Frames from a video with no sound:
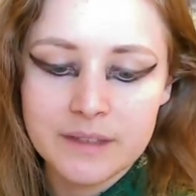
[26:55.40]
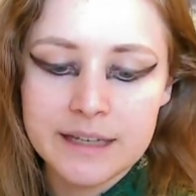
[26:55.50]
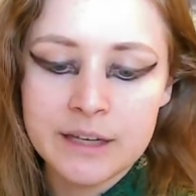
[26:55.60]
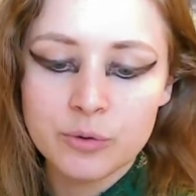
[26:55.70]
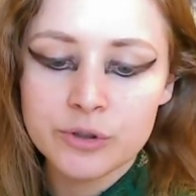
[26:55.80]

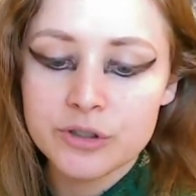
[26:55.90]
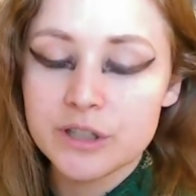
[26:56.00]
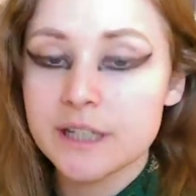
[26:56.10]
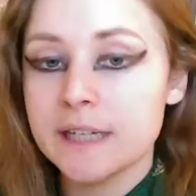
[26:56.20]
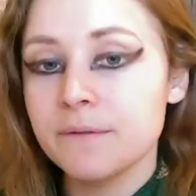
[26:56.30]
in order to
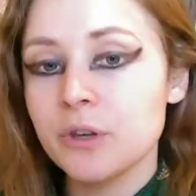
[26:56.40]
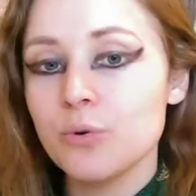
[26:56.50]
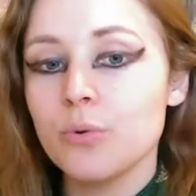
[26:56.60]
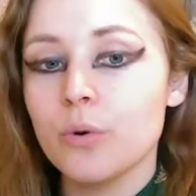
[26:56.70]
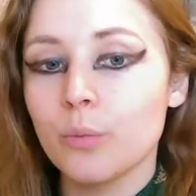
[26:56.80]
give
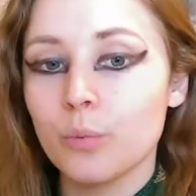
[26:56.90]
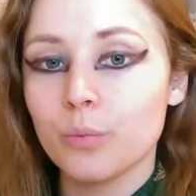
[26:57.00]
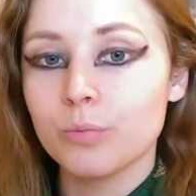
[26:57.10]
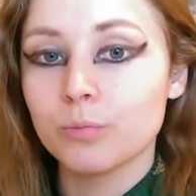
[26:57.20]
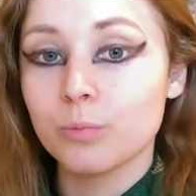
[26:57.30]
you
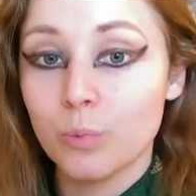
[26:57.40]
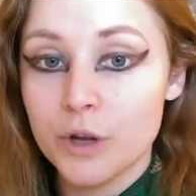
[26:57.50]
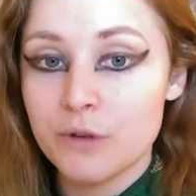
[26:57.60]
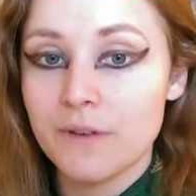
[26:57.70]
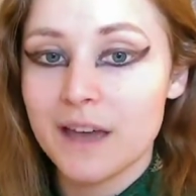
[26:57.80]
what
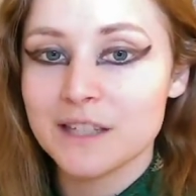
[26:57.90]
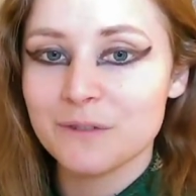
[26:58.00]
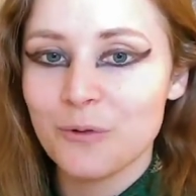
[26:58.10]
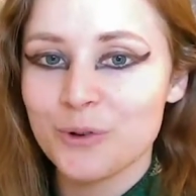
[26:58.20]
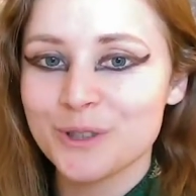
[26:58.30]
you've asked
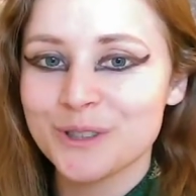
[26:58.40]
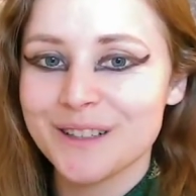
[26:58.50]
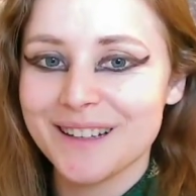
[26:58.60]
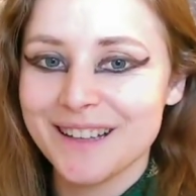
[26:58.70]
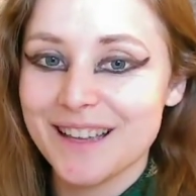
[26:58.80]
for,
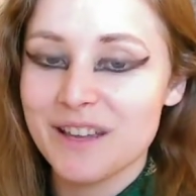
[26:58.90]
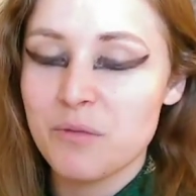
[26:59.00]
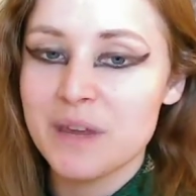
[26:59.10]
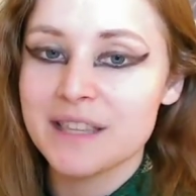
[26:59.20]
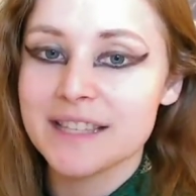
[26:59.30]
it
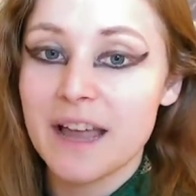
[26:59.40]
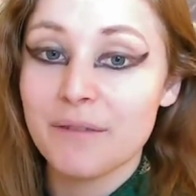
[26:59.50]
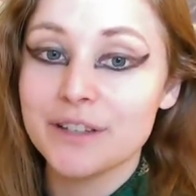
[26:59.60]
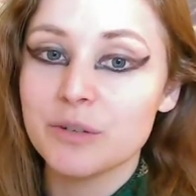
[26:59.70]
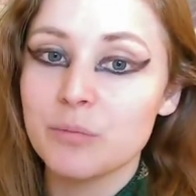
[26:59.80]
means
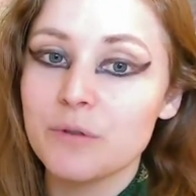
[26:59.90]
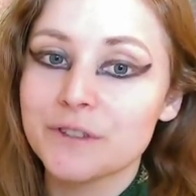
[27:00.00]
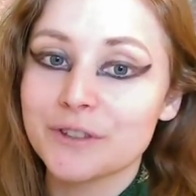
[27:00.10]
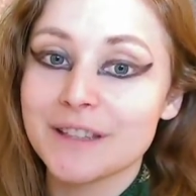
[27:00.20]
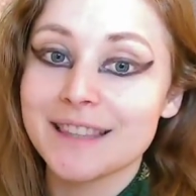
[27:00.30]
having to move
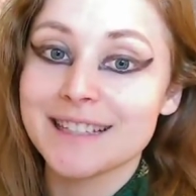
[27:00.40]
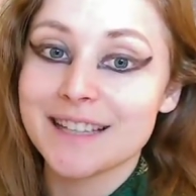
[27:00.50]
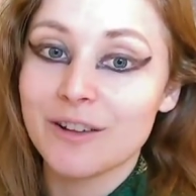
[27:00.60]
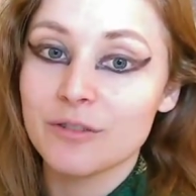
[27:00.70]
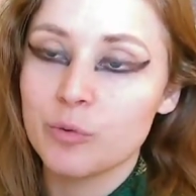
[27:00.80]
certain things
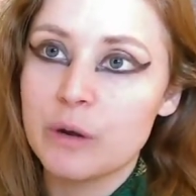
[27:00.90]
out of the way,